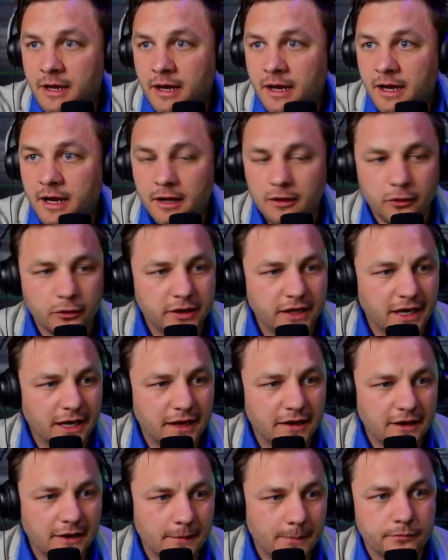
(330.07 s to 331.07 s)
Looking
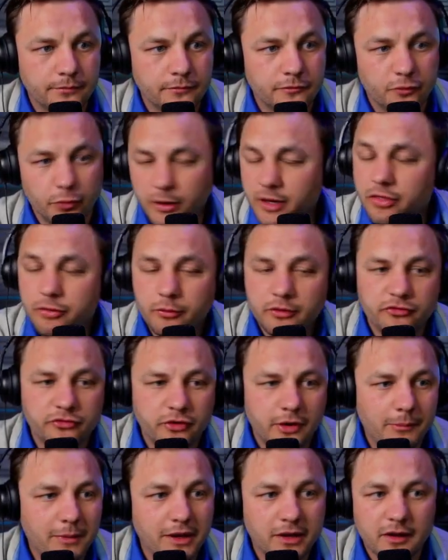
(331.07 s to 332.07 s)
at him, 23
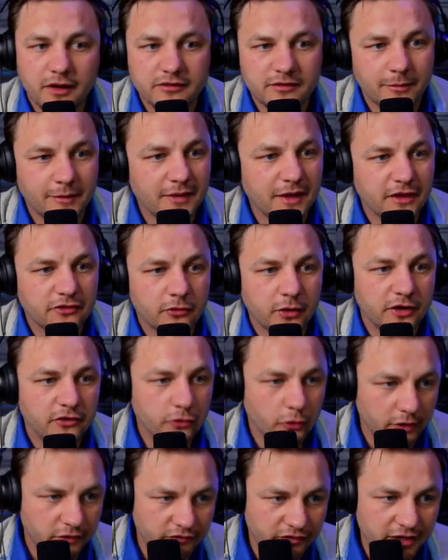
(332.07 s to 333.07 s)
straight make cuts. I mean, that's great.
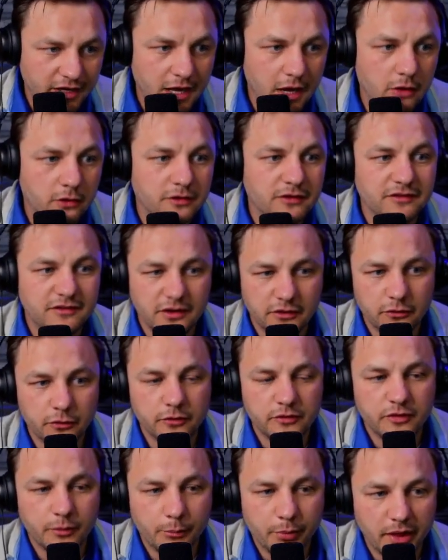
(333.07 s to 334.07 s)
Tony Finau continuing
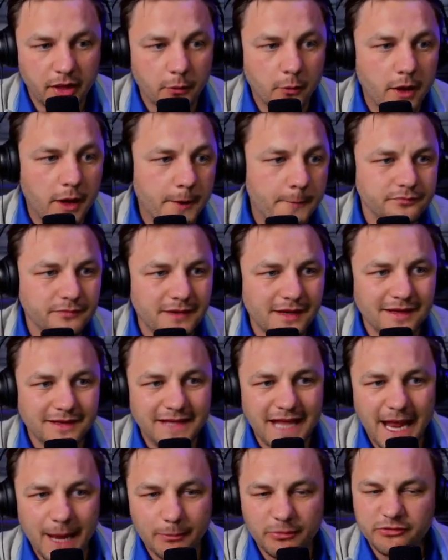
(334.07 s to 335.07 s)
to play well.
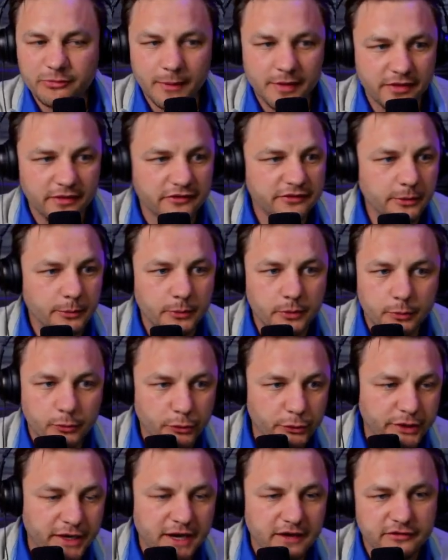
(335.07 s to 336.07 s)
Cam Smith is someone we're
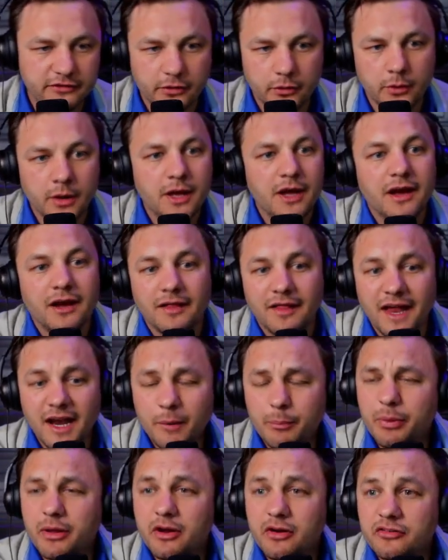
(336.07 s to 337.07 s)
looking at. So a lot
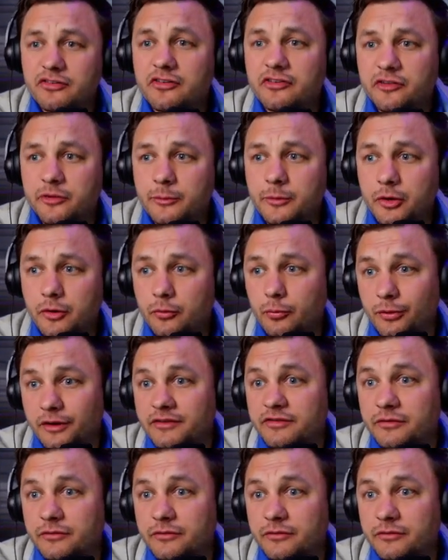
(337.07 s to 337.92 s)
of players in some good recent